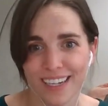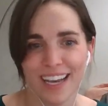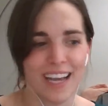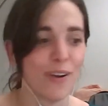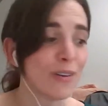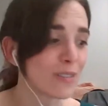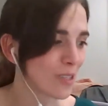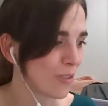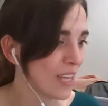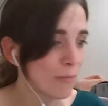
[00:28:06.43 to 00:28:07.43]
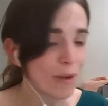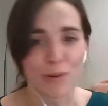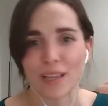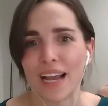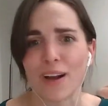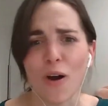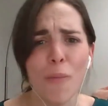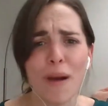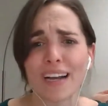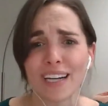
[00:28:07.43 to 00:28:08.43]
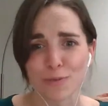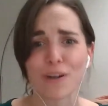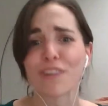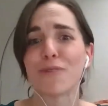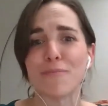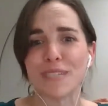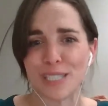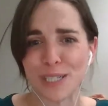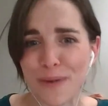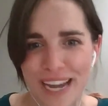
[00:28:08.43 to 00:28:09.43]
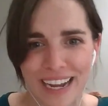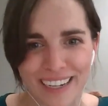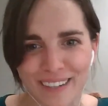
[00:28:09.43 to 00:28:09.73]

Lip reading: And also then we were like, oh my gosh, what have we been doing?